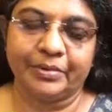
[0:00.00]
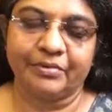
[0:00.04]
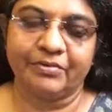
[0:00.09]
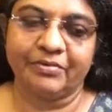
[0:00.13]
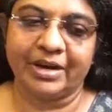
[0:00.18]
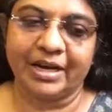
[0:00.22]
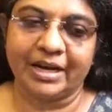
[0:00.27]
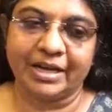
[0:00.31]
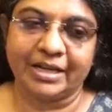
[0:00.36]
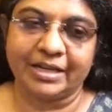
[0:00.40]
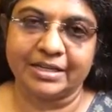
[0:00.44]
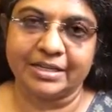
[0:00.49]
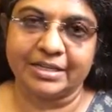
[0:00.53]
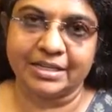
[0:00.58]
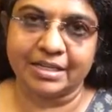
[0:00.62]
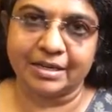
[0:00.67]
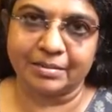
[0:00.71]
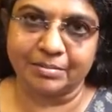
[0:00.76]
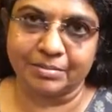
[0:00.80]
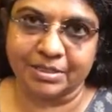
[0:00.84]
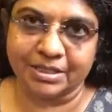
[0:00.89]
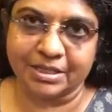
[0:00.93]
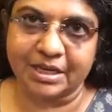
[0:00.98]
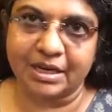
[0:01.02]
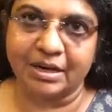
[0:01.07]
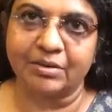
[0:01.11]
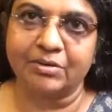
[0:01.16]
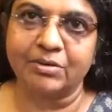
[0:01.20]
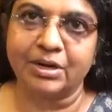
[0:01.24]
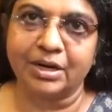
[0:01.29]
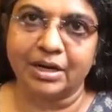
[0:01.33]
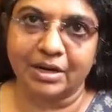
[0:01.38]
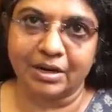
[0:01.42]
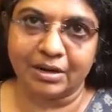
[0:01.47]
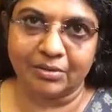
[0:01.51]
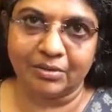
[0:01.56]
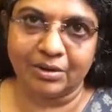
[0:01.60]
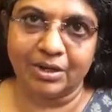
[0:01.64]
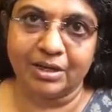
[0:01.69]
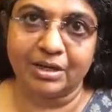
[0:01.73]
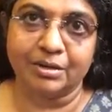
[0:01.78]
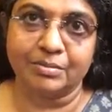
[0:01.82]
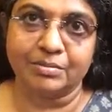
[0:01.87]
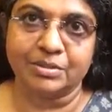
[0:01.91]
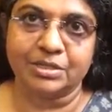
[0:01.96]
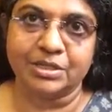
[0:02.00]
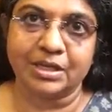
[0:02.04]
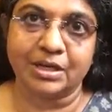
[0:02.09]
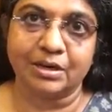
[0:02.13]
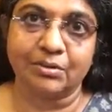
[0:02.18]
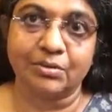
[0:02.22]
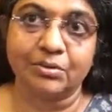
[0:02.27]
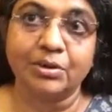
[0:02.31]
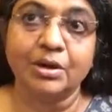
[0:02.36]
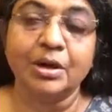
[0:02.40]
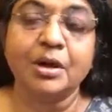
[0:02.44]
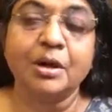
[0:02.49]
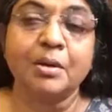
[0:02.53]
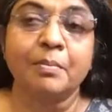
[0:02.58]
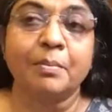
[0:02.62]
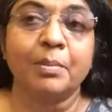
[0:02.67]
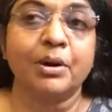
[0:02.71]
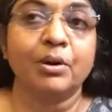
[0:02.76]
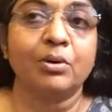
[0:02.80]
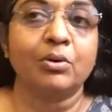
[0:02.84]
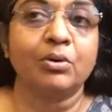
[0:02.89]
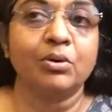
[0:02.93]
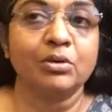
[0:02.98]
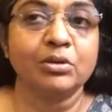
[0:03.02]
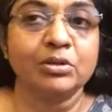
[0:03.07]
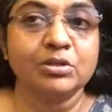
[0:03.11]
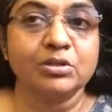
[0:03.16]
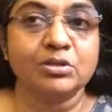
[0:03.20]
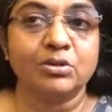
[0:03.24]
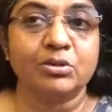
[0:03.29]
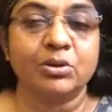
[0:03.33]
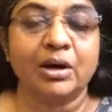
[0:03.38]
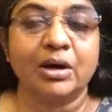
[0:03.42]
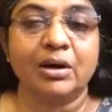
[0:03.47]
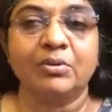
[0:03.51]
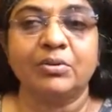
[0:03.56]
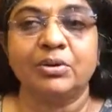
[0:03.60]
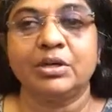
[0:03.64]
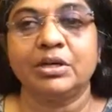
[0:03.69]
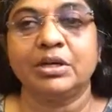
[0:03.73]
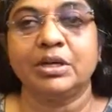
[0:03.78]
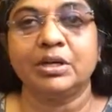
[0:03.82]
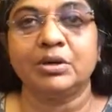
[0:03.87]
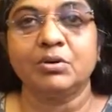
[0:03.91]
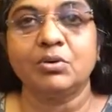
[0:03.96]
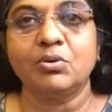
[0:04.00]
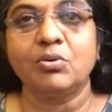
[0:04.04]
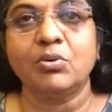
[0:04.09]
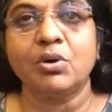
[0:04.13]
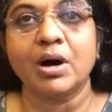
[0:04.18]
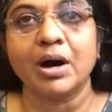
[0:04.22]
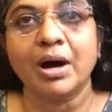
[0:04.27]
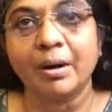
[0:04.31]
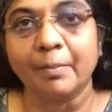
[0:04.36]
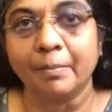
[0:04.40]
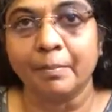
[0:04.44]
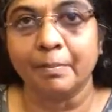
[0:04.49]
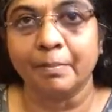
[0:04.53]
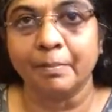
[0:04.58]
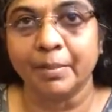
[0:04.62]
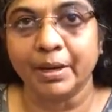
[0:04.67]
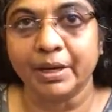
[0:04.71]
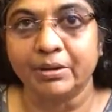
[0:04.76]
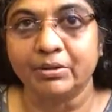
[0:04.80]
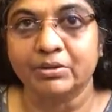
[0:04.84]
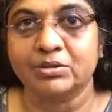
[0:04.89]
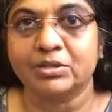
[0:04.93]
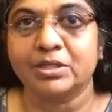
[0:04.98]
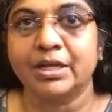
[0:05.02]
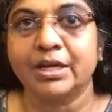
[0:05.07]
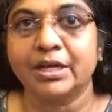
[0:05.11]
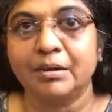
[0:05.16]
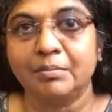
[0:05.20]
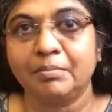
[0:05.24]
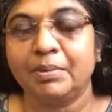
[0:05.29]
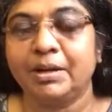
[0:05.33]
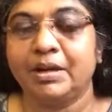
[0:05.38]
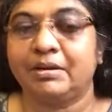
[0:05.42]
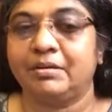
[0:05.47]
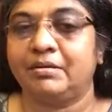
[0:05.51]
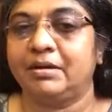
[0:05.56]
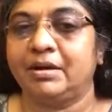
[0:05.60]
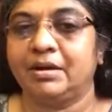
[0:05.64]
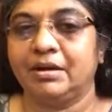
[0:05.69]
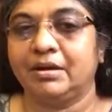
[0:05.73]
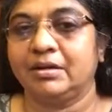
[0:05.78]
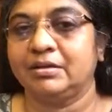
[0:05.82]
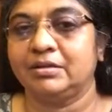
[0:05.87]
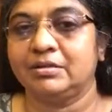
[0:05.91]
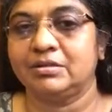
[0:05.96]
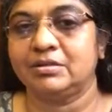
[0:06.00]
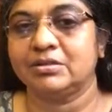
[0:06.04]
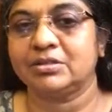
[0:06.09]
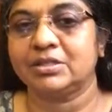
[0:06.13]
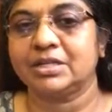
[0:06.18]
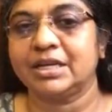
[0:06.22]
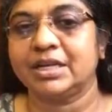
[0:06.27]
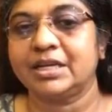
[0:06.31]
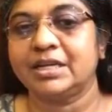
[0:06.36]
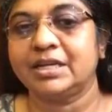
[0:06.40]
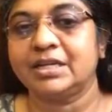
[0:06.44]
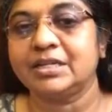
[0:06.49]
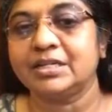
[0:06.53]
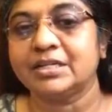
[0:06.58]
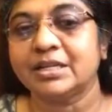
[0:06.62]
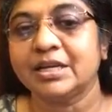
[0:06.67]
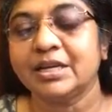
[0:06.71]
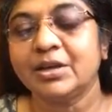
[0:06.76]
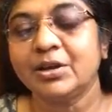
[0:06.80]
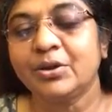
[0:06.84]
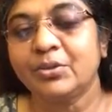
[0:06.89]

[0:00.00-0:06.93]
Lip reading: violence comes down and how it comes down, but also how it can go up, because in patriarchal societies,